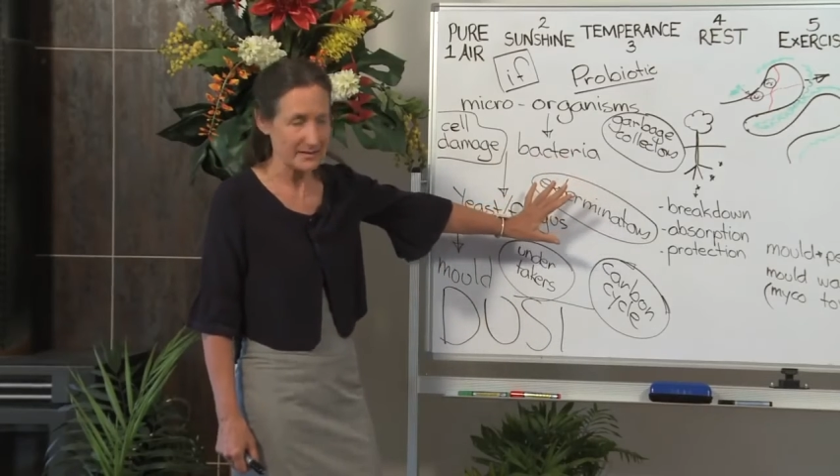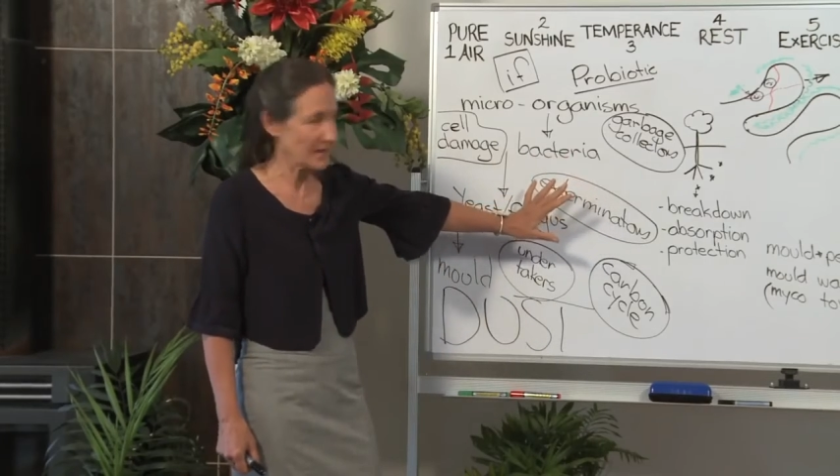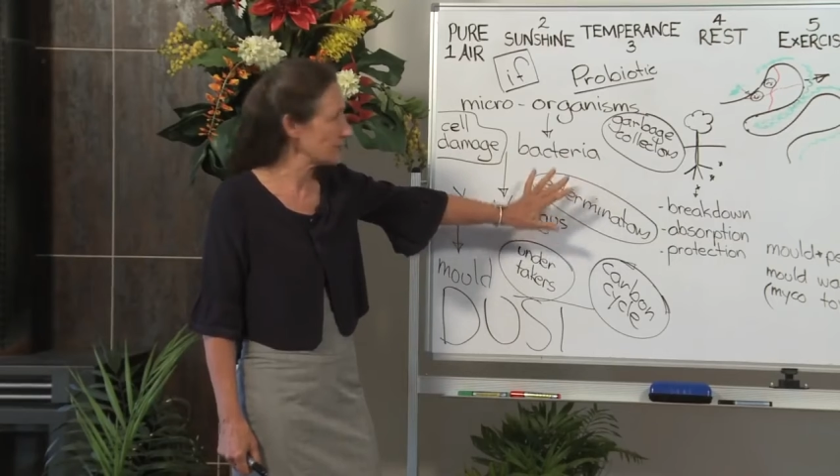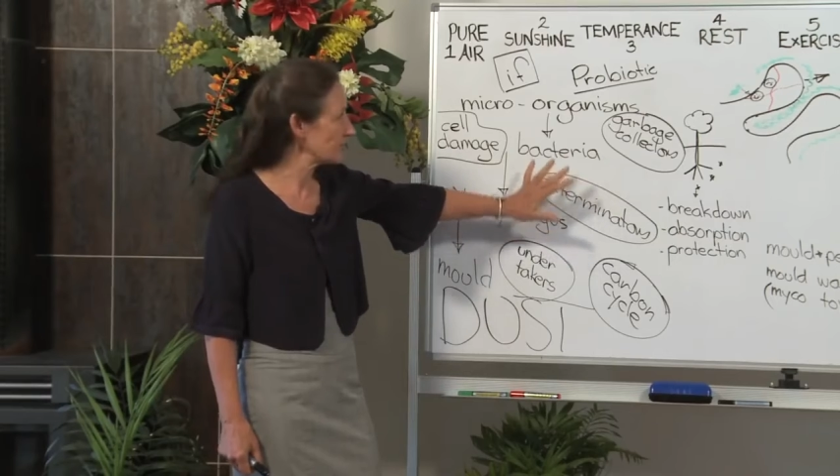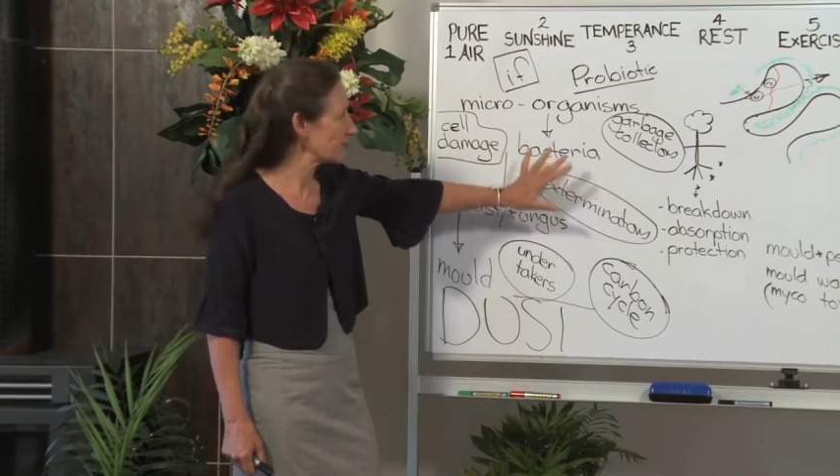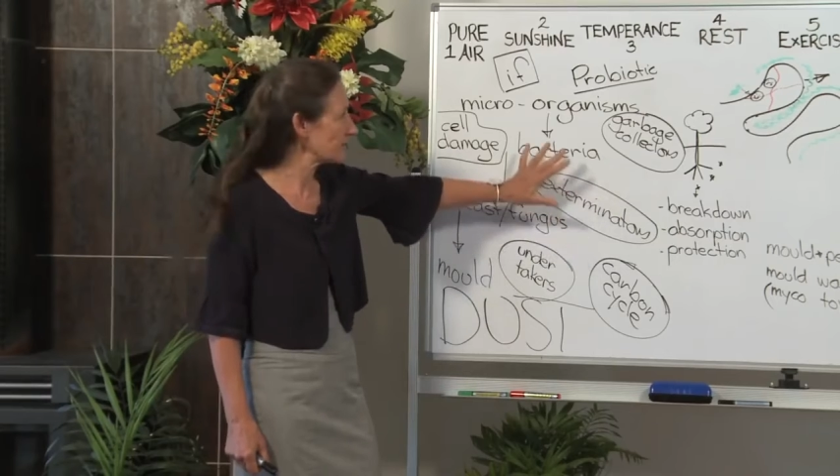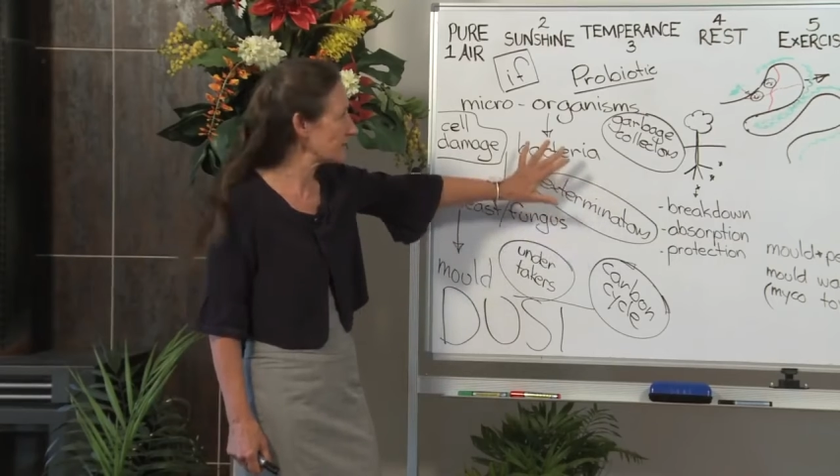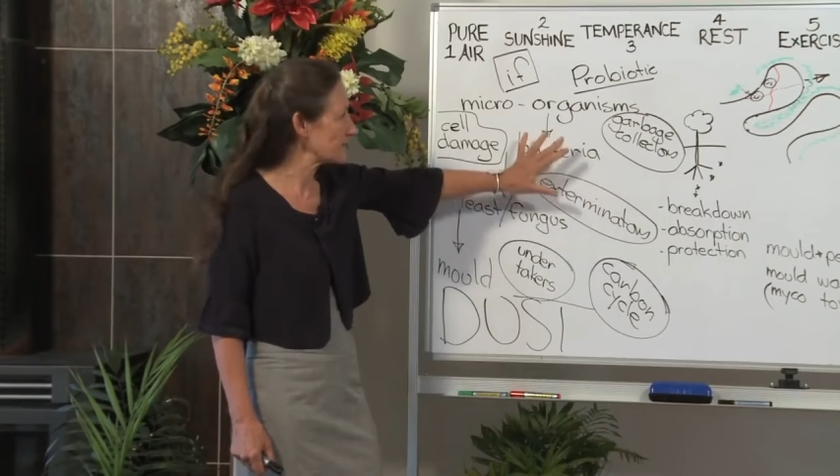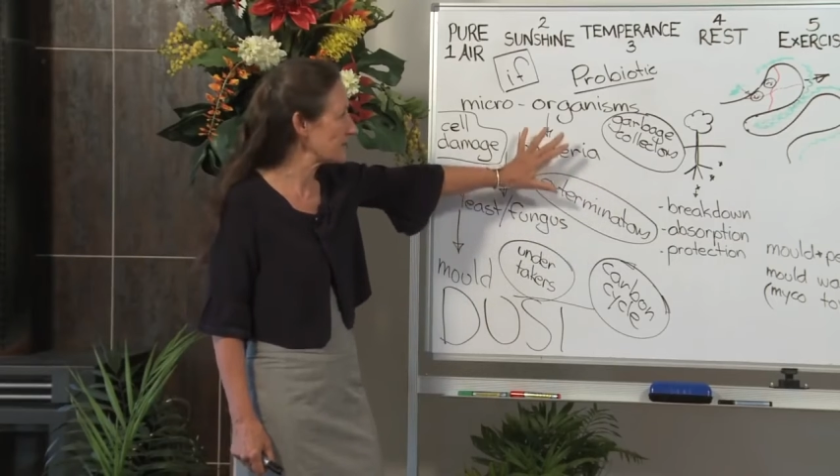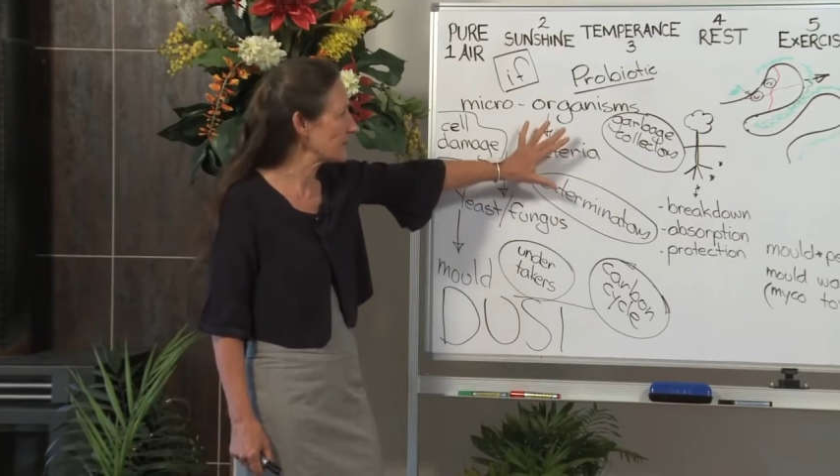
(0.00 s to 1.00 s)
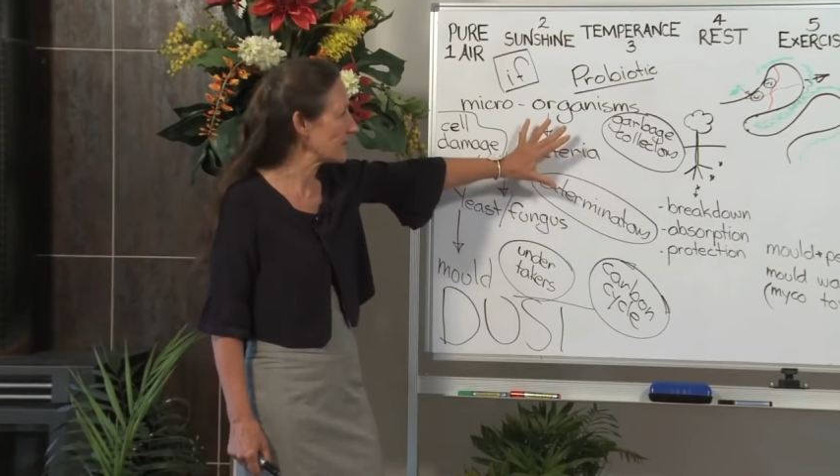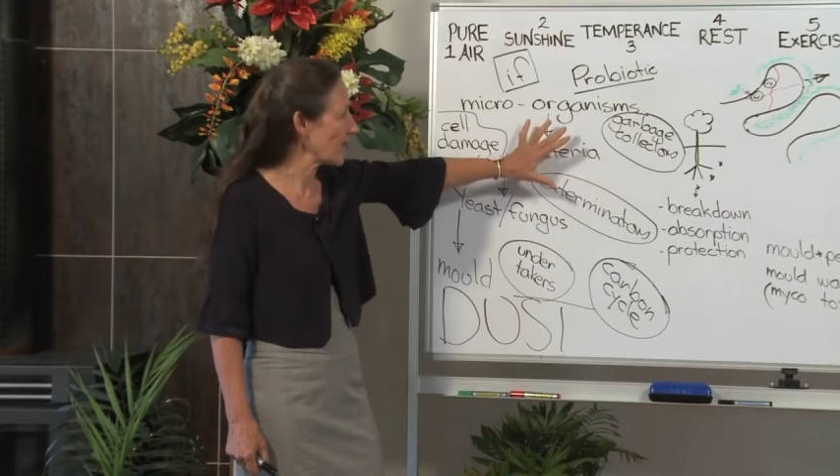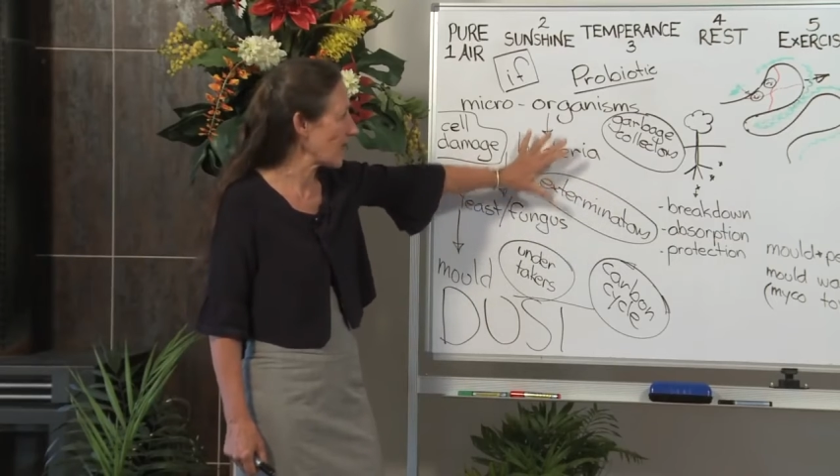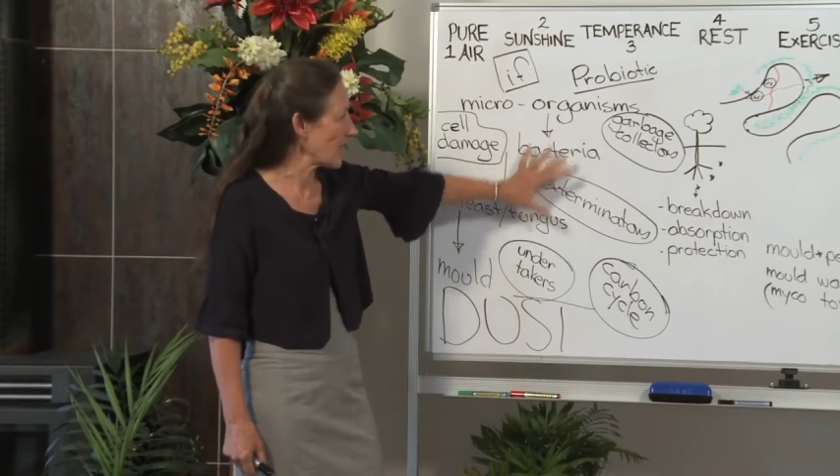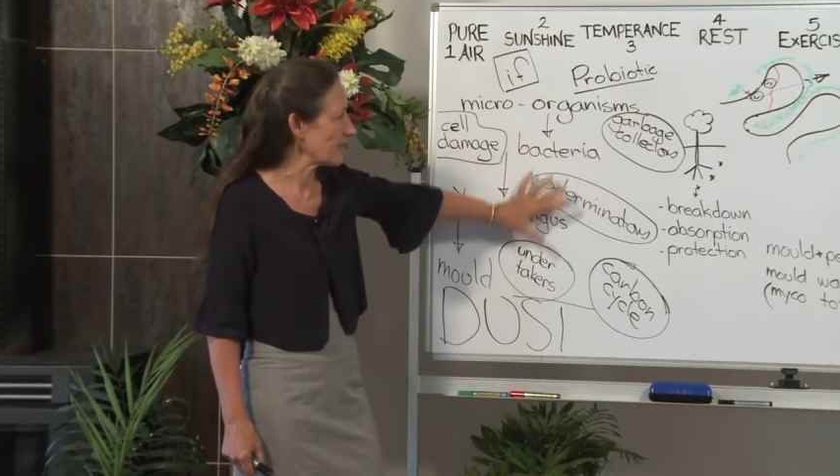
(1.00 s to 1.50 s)
As you can see,
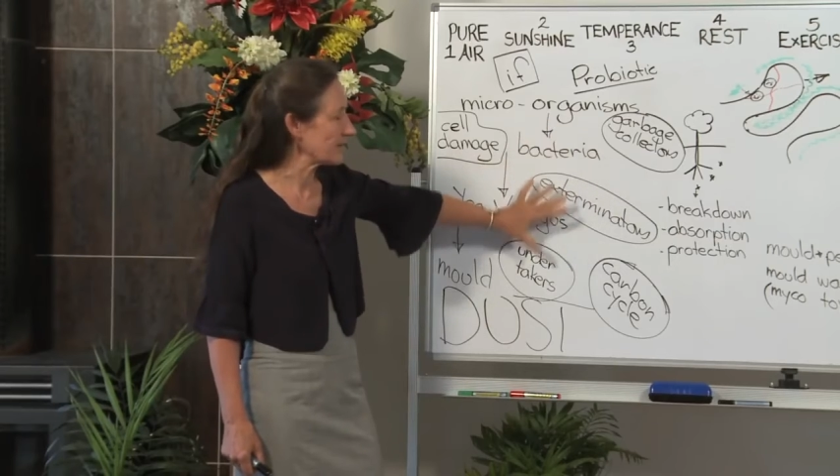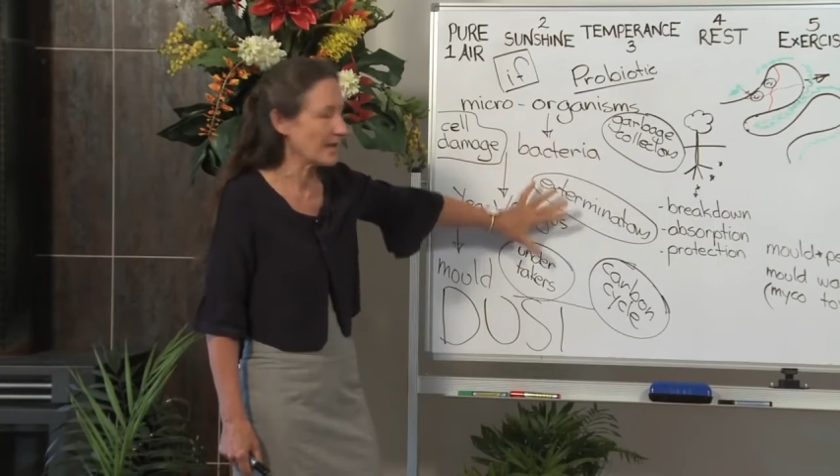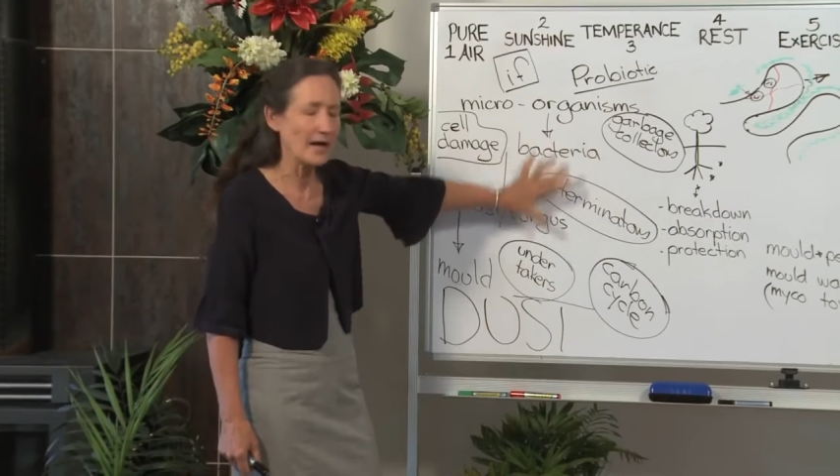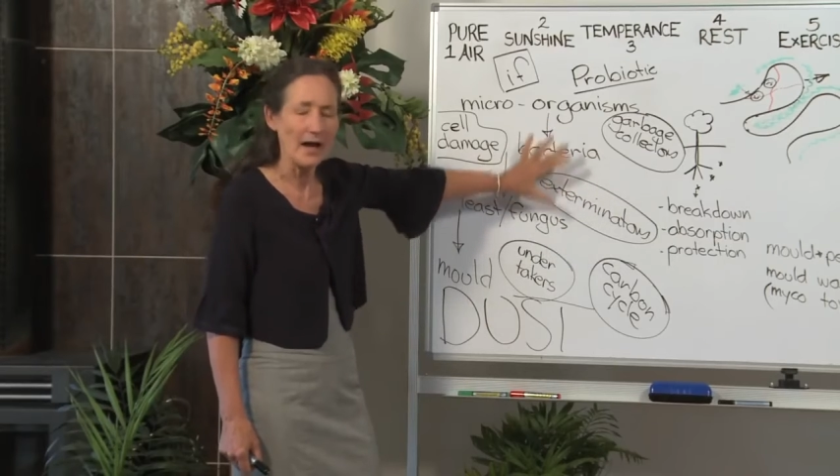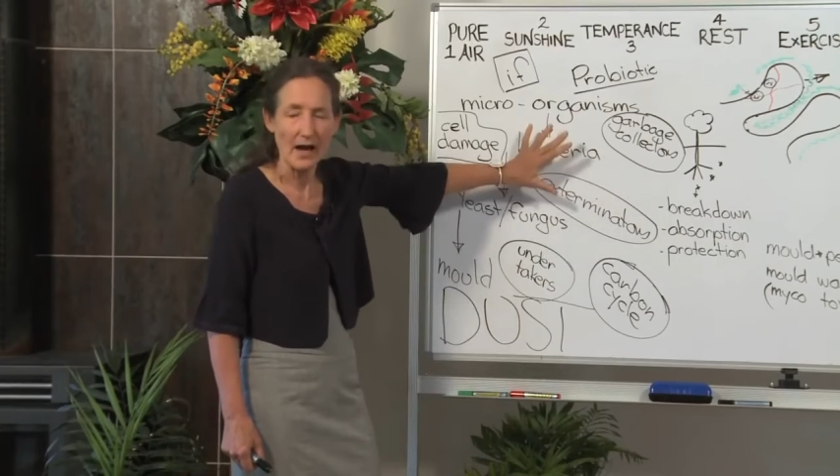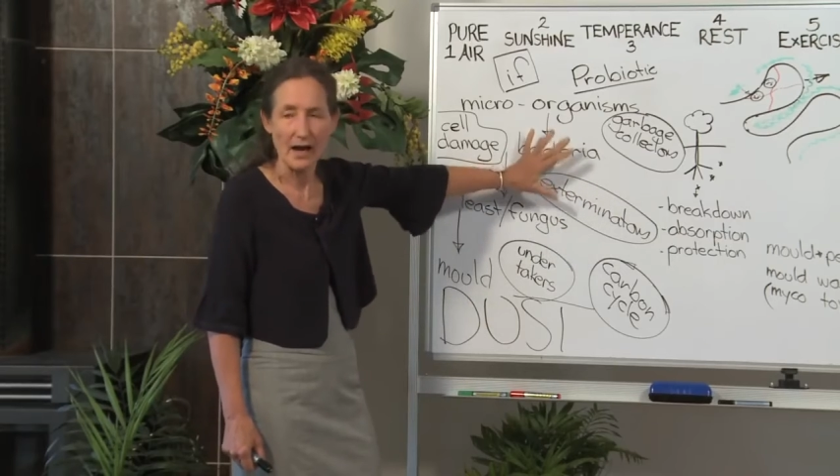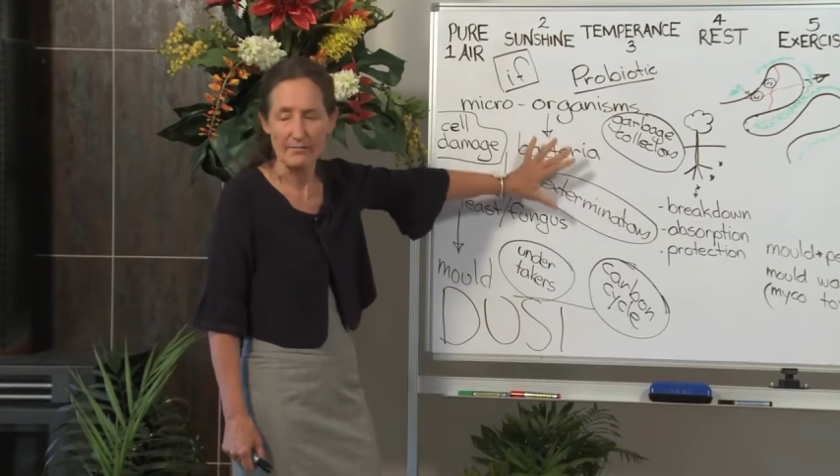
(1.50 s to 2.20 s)
they are